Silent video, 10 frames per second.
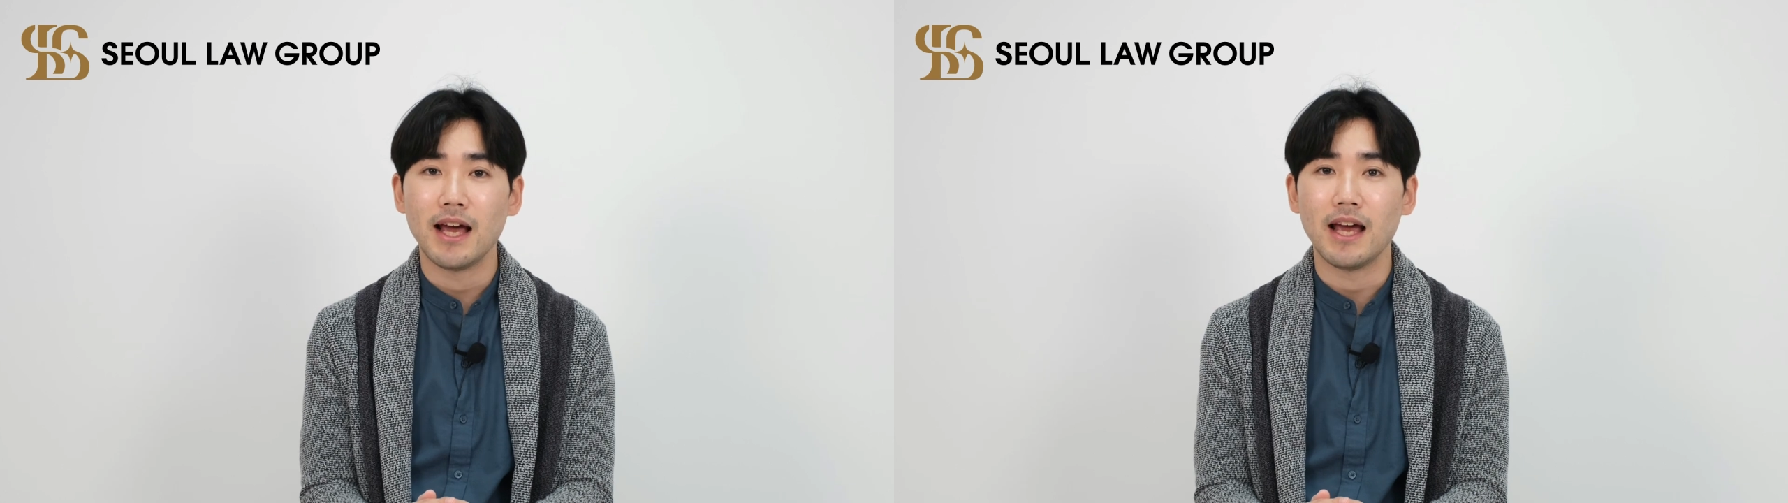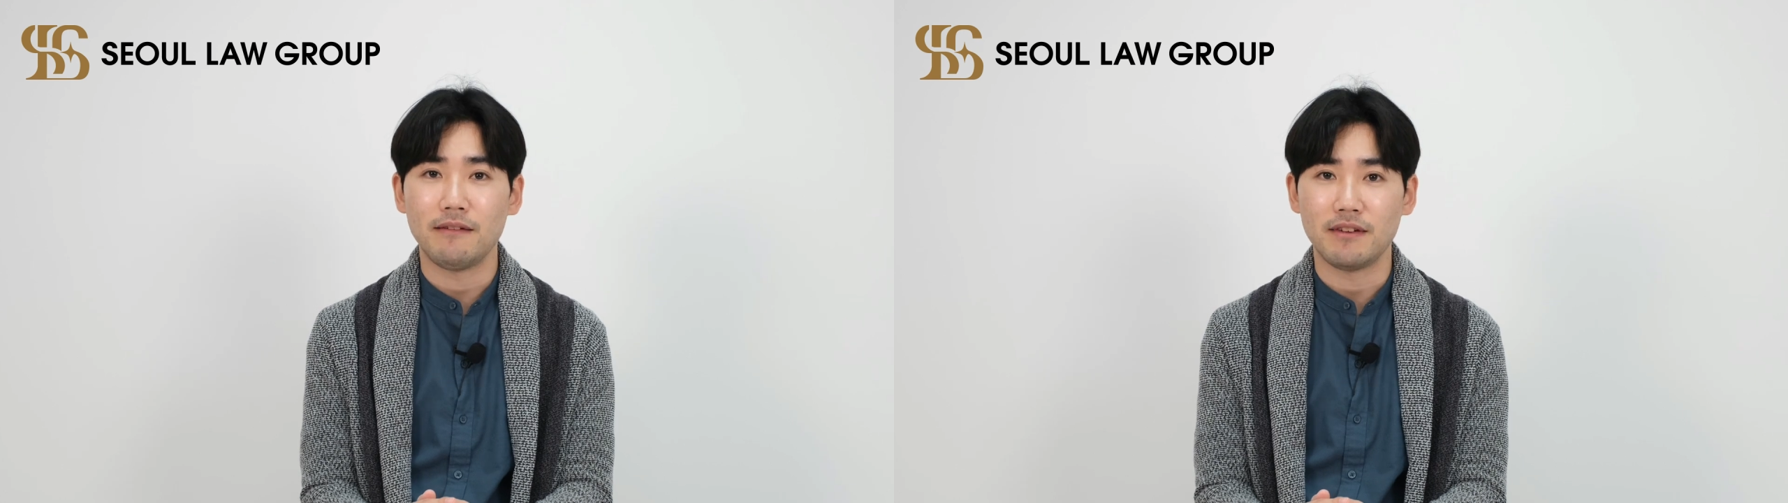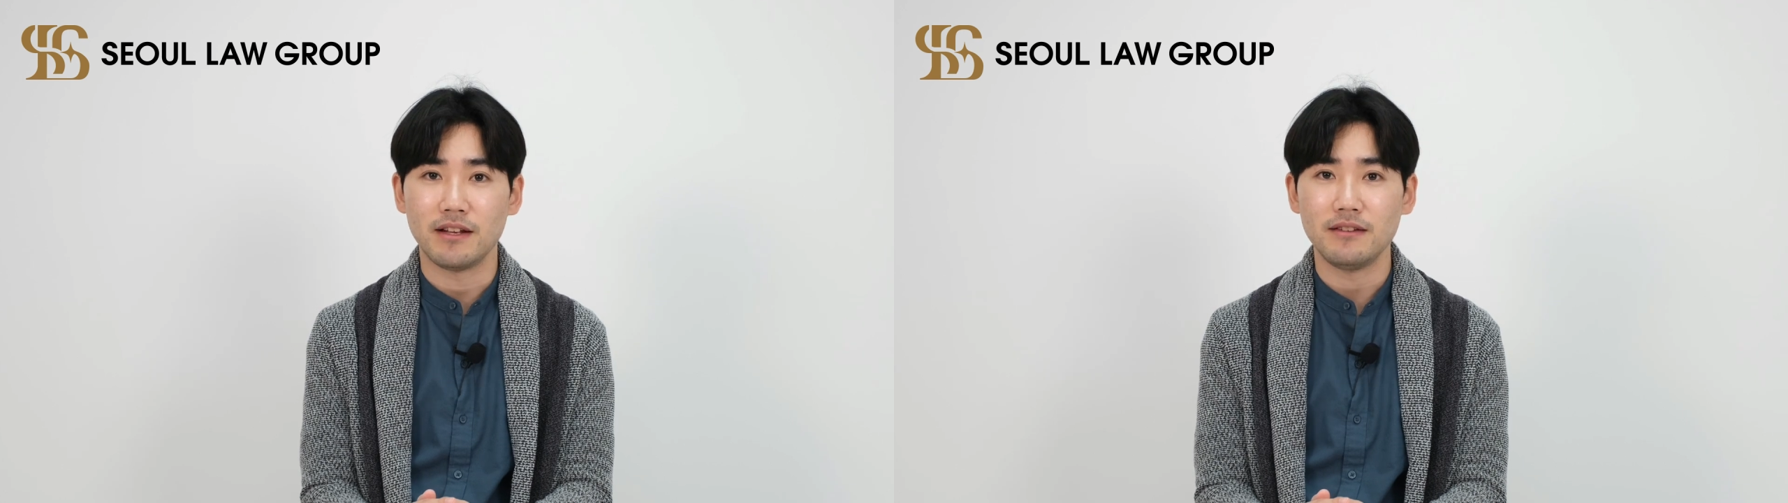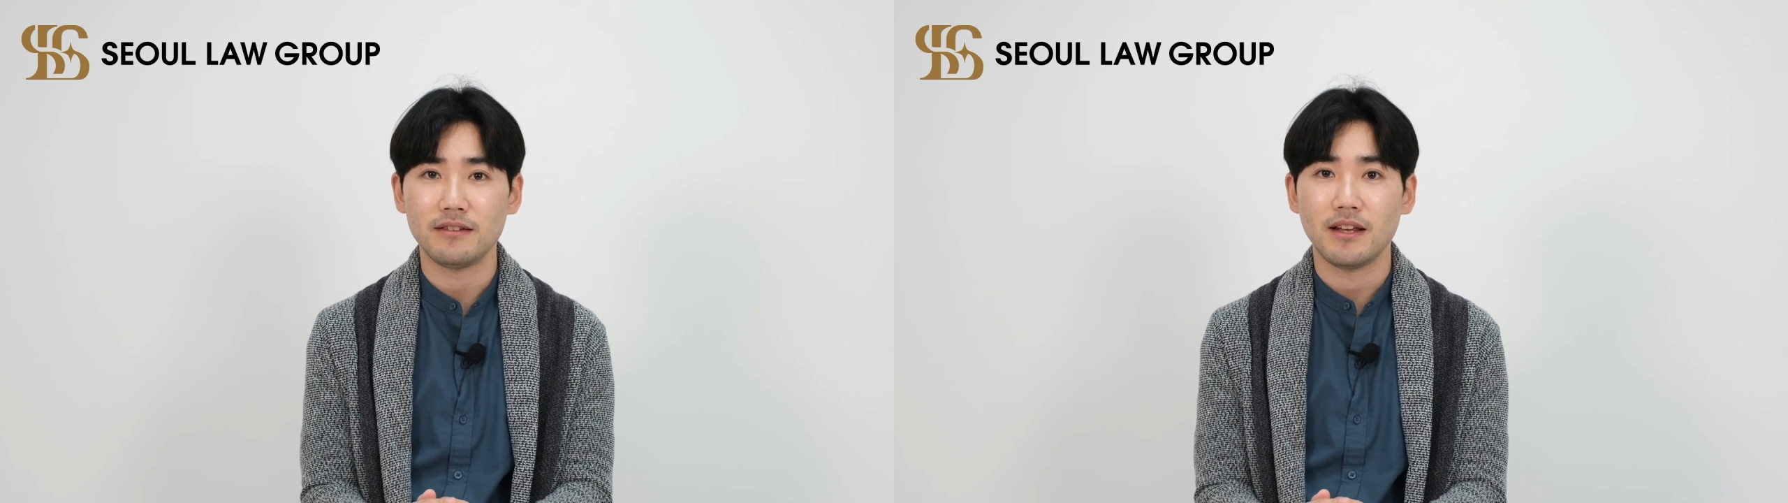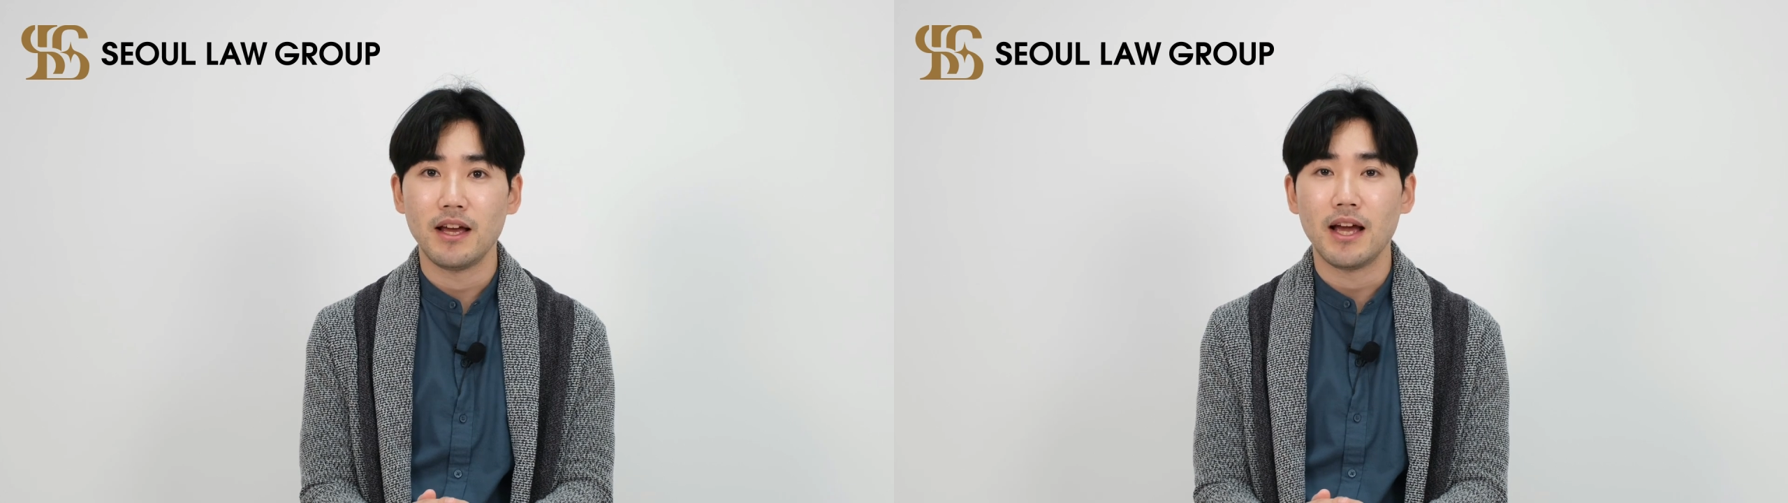
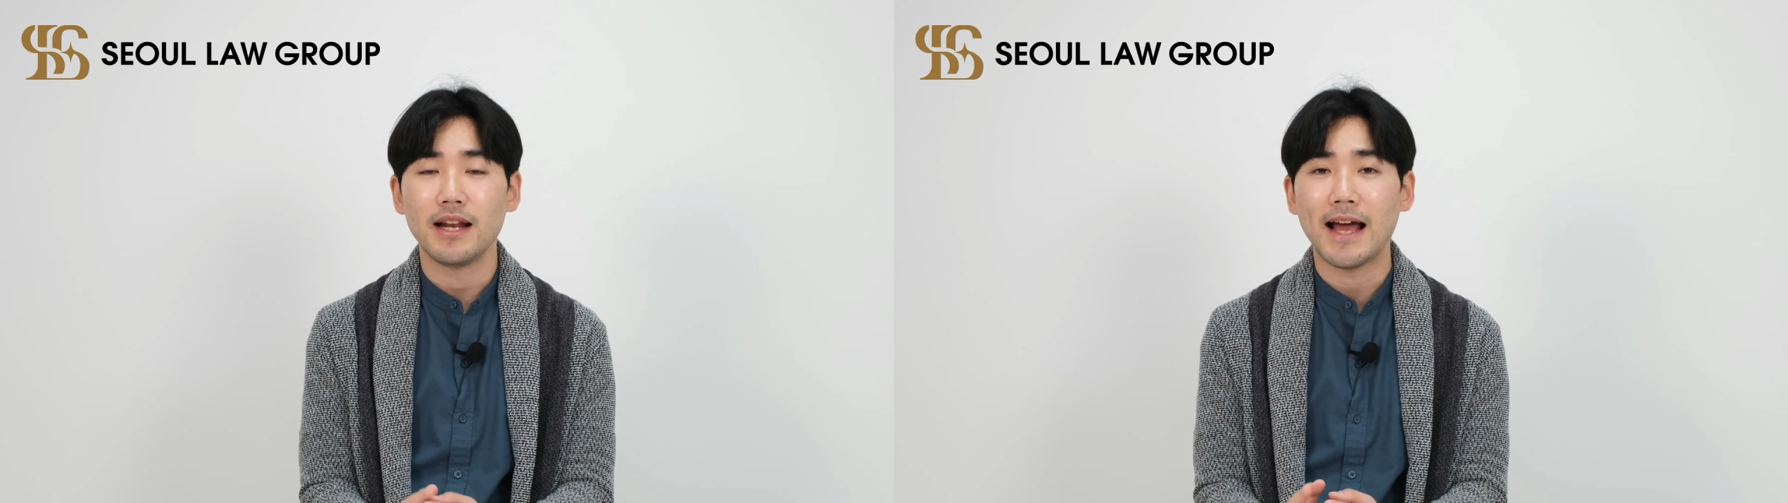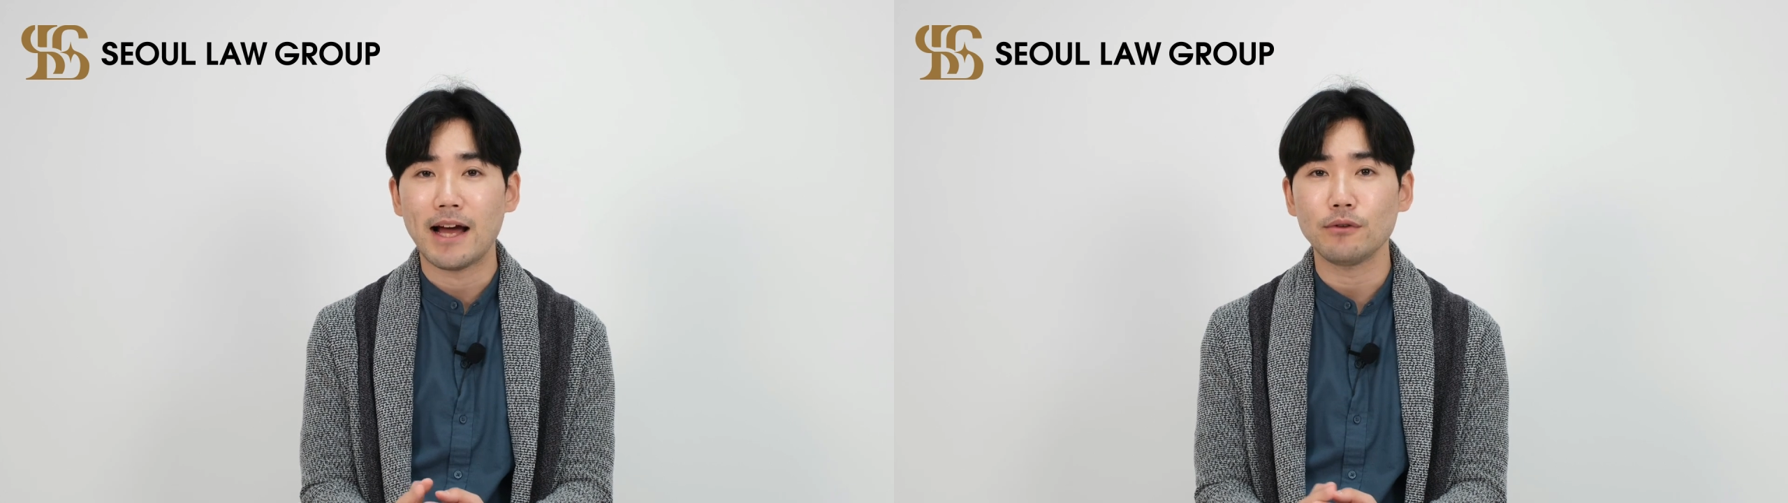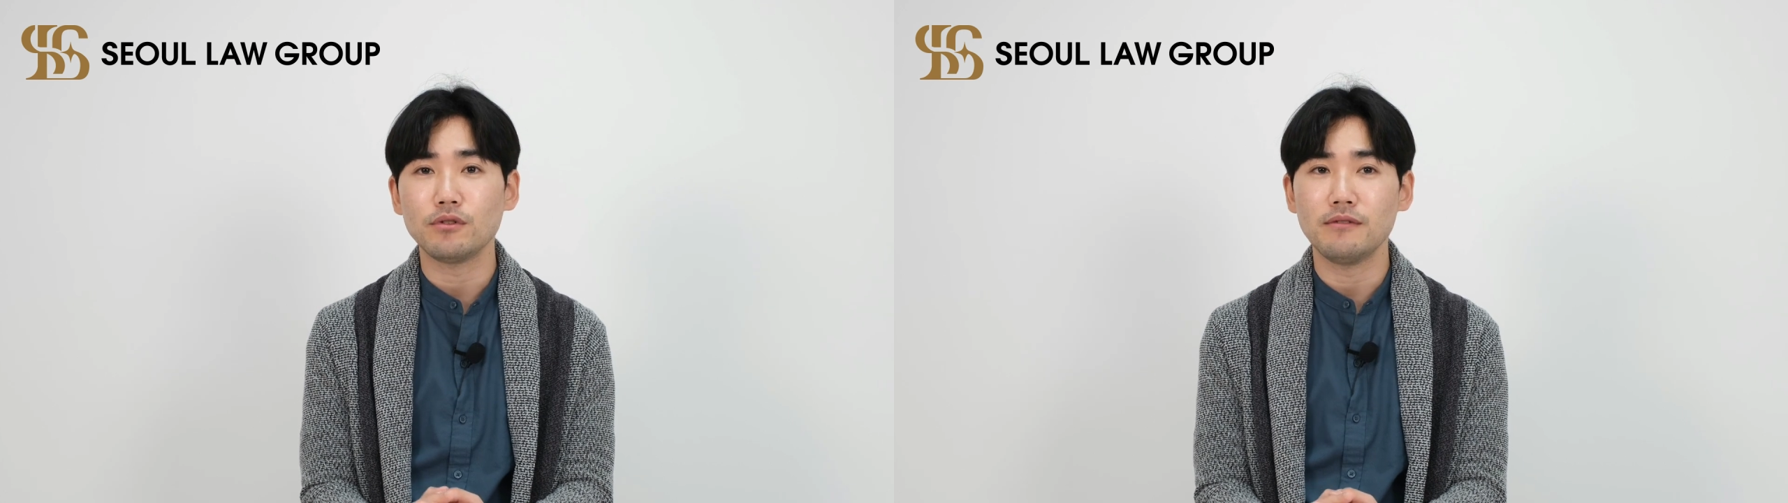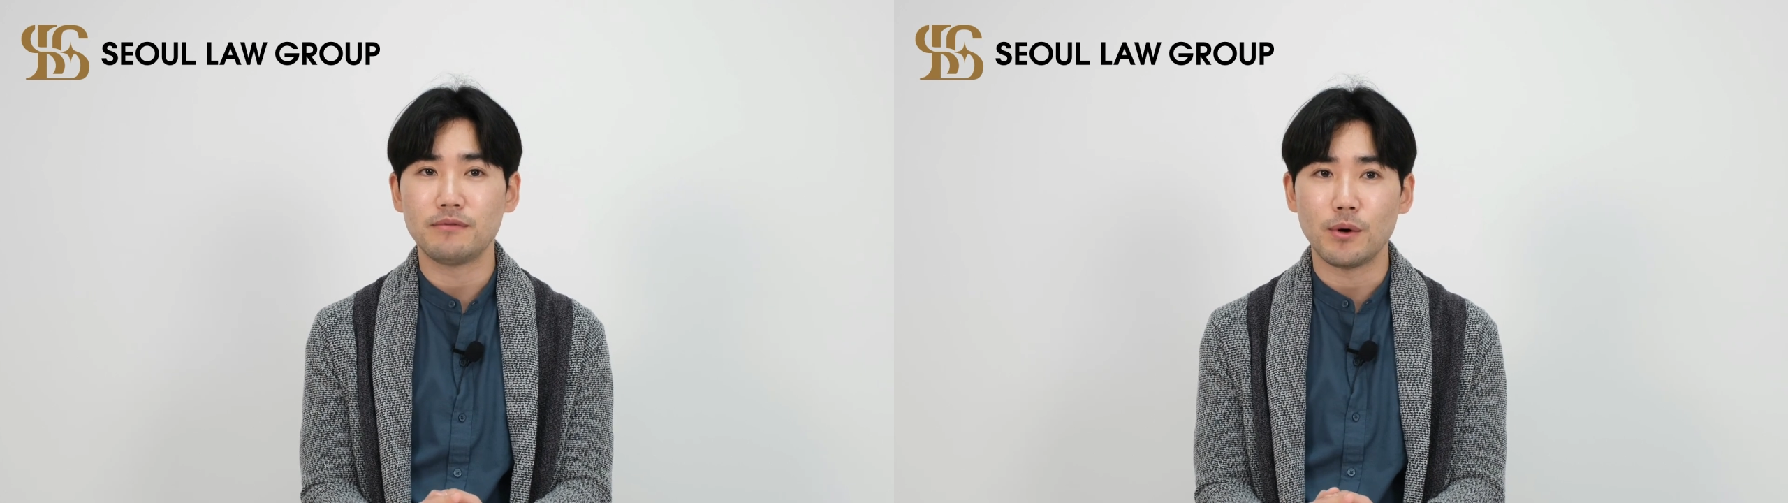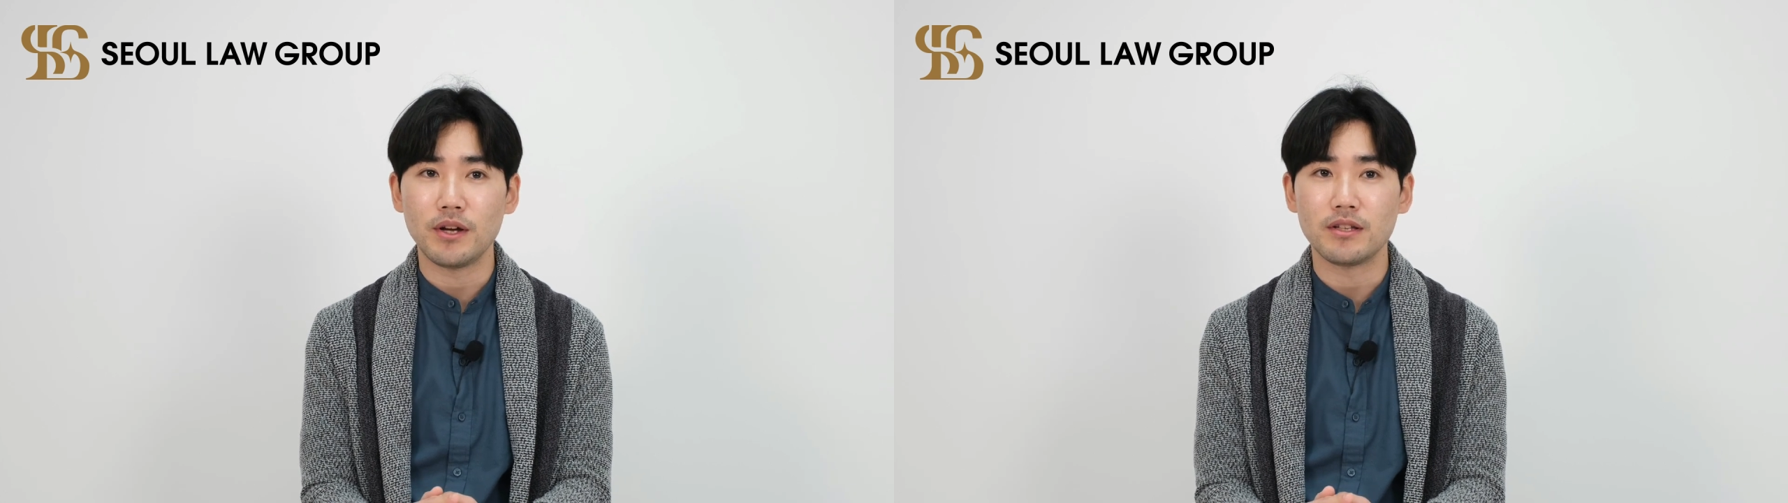evidence, and how to
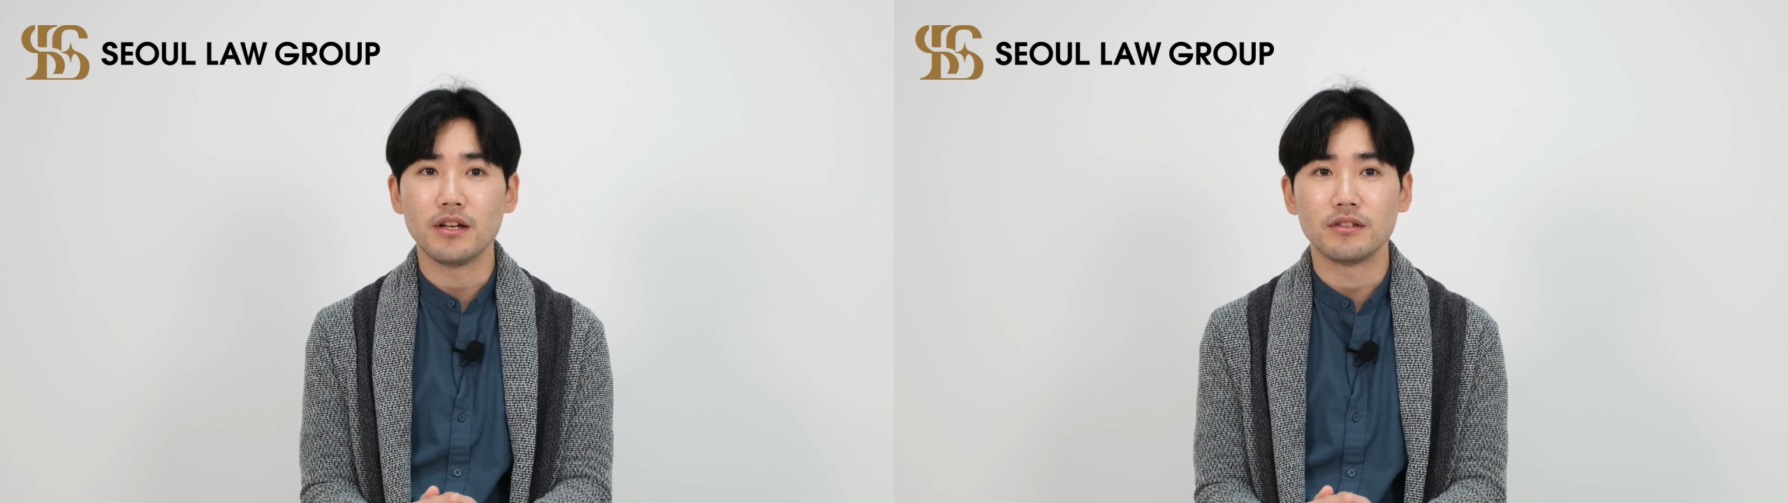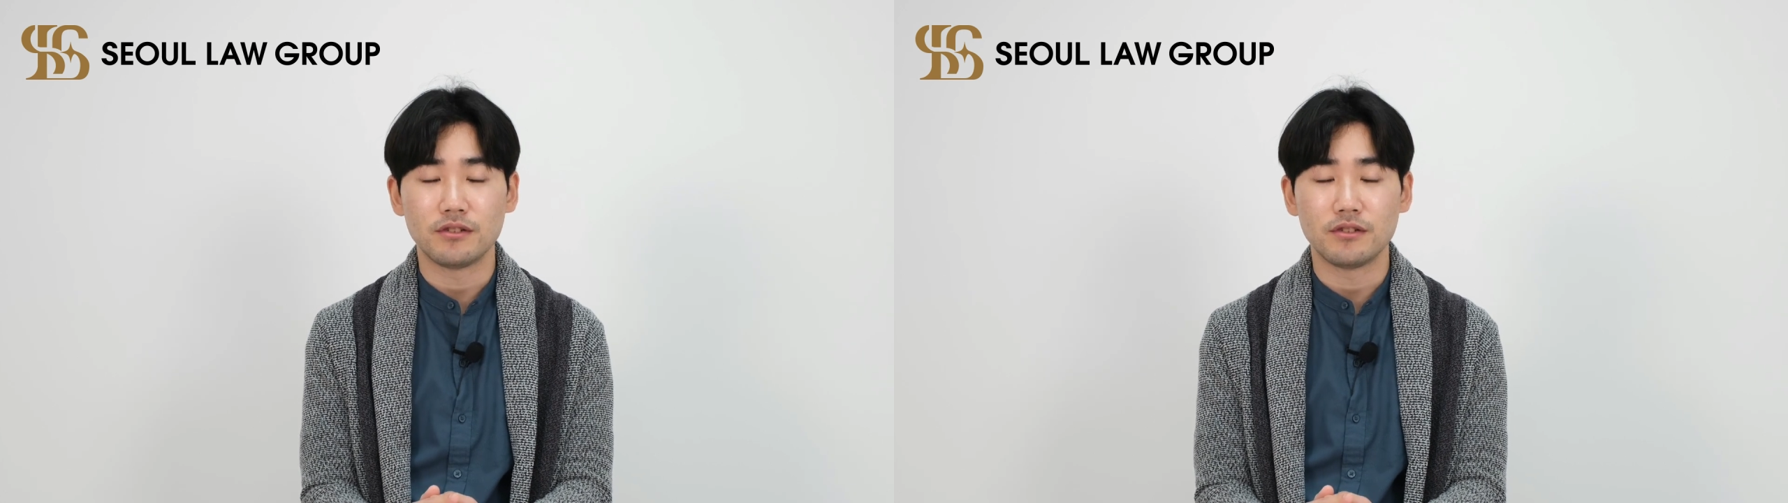avoid